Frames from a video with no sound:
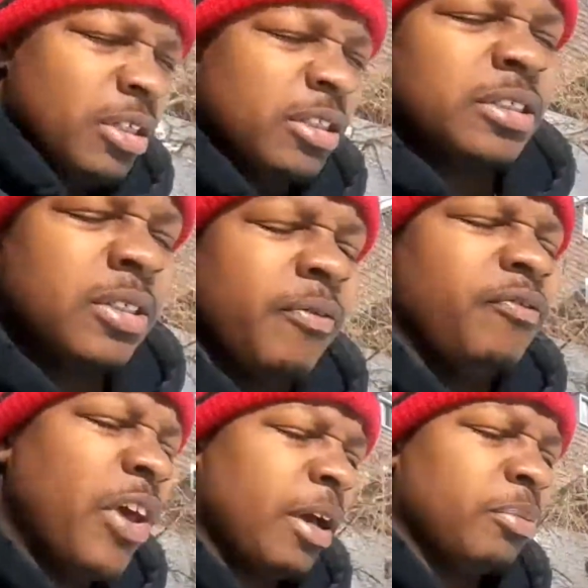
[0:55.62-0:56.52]
This is a
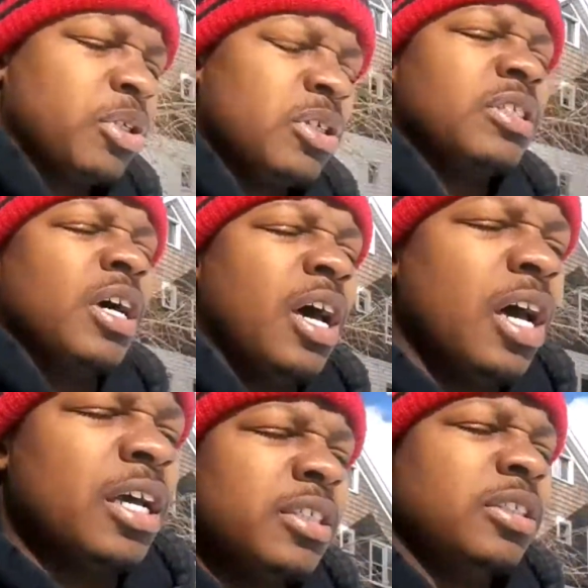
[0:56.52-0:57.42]
fact because the
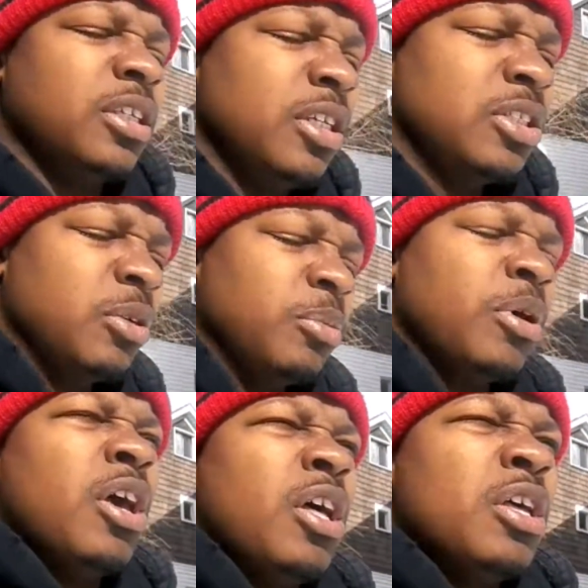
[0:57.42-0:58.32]
eyes in Egypt,
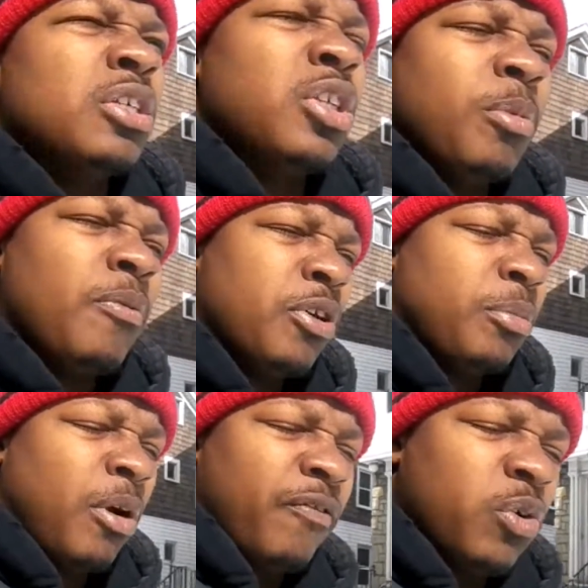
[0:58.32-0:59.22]
some of
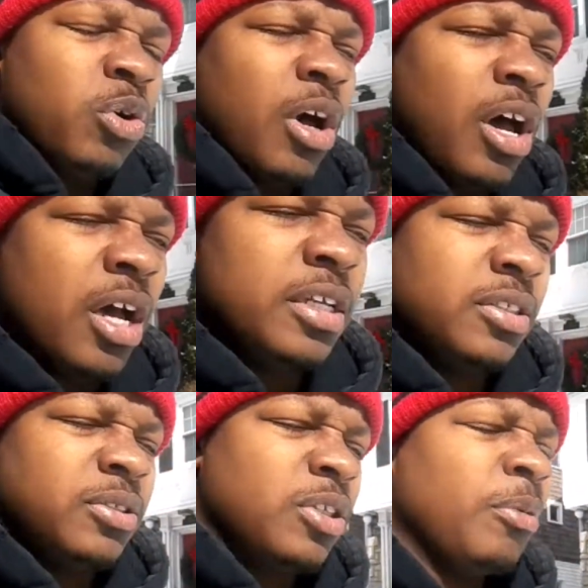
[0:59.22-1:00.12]
them are full eyes
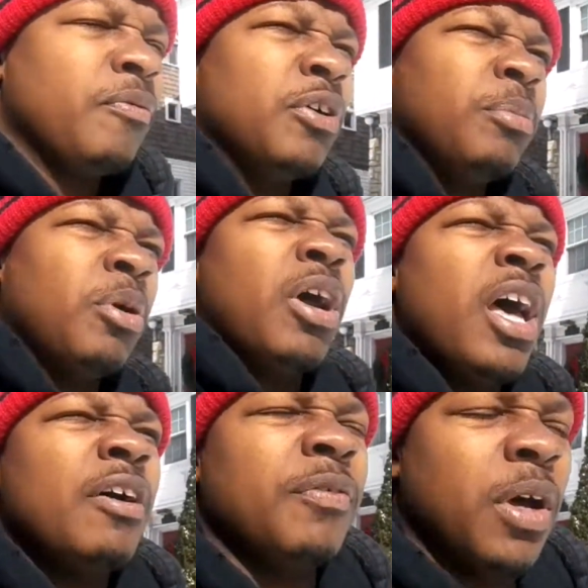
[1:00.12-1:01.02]
and some of them are half